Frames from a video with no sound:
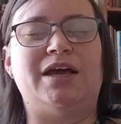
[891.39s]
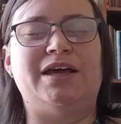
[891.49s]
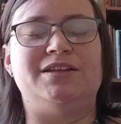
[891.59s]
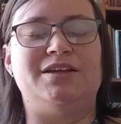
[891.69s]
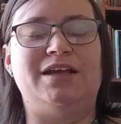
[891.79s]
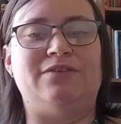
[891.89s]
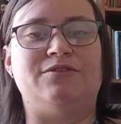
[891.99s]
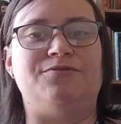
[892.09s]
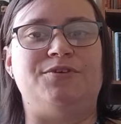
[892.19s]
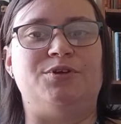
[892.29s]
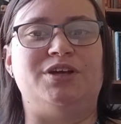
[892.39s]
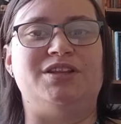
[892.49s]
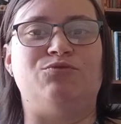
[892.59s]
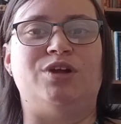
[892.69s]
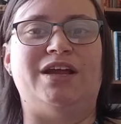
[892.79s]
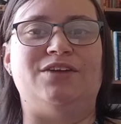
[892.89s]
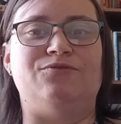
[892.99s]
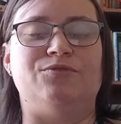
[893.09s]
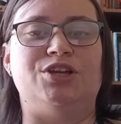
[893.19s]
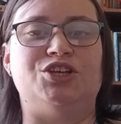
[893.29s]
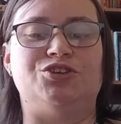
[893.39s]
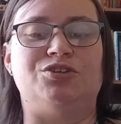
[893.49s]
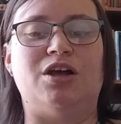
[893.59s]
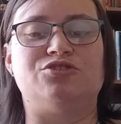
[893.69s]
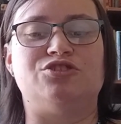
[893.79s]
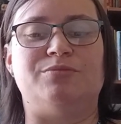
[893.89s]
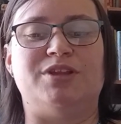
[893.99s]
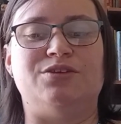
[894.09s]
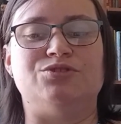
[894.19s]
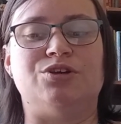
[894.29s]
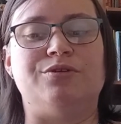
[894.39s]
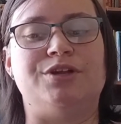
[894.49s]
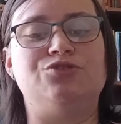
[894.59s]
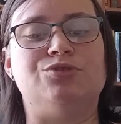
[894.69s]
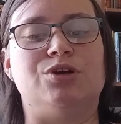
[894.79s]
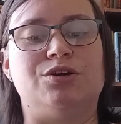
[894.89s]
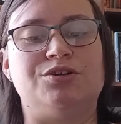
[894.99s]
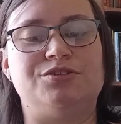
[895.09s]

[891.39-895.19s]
I did have a feeling when I initially talked to him that he was already drunk.